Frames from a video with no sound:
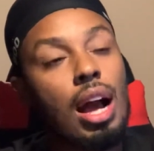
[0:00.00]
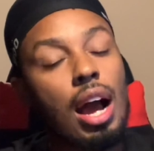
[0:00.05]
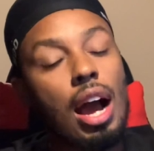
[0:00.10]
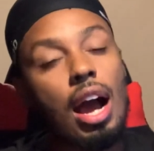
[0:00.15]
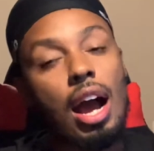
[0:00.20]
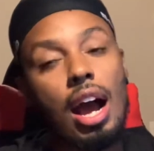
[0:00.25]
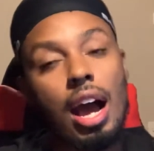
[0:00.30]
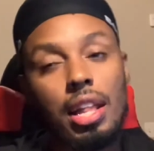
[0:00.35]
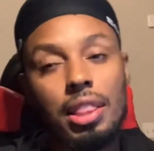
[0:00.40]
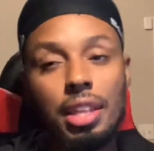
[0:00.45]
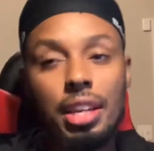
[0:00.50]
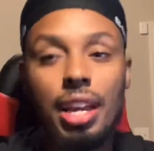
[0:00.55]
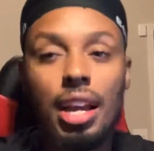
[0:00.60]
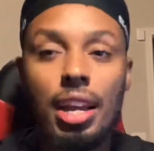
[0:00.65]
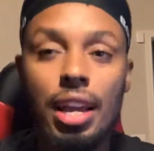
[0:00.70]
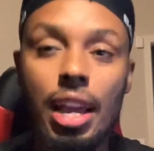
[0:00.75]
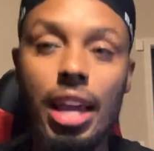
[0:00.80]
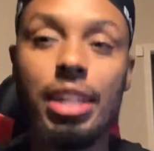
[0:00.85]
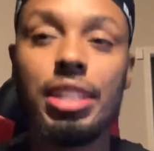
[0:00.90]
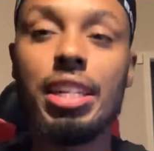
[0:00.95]
I think
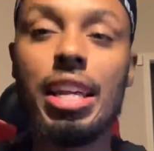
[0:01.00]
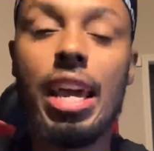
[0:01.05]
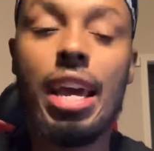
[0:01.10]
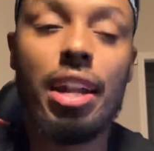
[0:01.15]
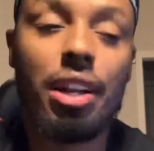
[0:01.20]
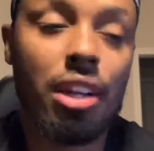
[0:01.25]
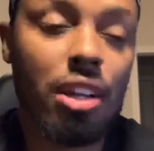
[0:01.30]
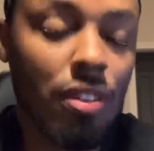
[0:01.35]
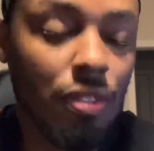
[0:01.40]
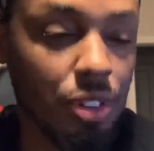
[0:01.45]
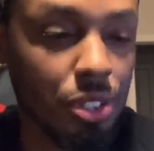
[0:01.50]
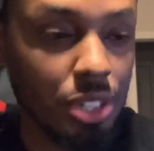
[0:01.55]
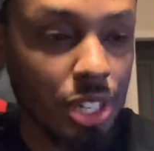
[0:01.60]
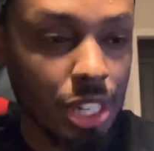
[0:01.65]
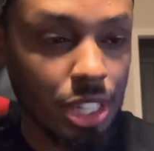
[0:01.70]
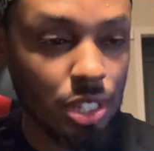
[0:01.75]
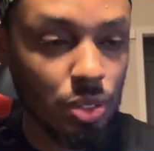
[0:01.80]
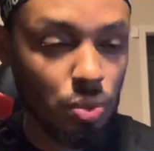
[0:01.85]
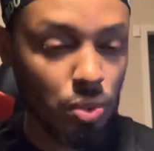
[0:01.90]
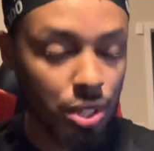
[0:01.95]
I actually had a
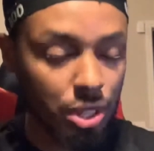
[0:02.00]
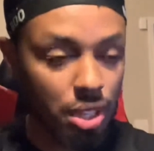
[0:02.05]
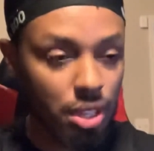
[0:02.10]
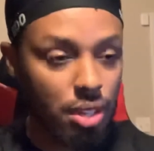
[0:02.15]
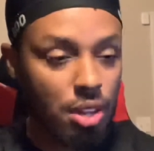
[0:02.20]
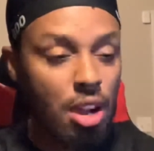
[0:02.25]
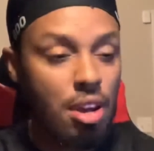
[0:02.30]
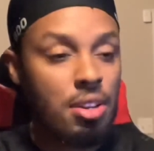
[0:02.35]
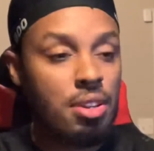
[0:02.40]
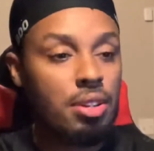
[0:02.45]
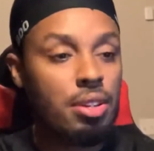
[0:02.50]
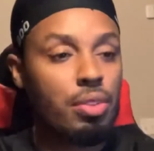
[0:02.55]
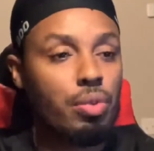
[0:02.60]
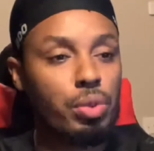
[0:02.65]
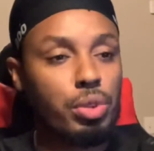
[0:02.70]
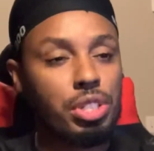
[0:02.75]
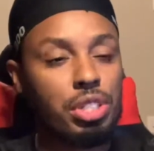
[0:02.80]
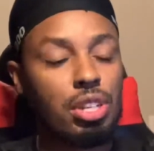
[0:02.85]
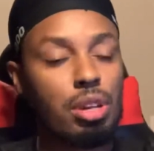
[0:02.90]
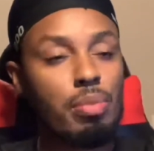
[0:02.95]
conversation with
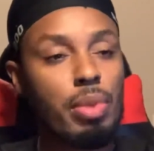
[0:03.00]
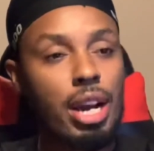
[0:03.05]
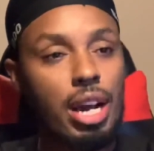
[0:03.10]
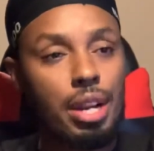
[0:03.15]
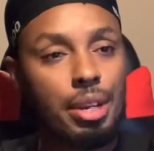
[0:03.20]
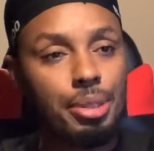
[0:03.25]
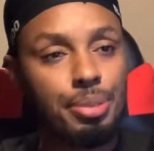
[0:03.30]
with somebody.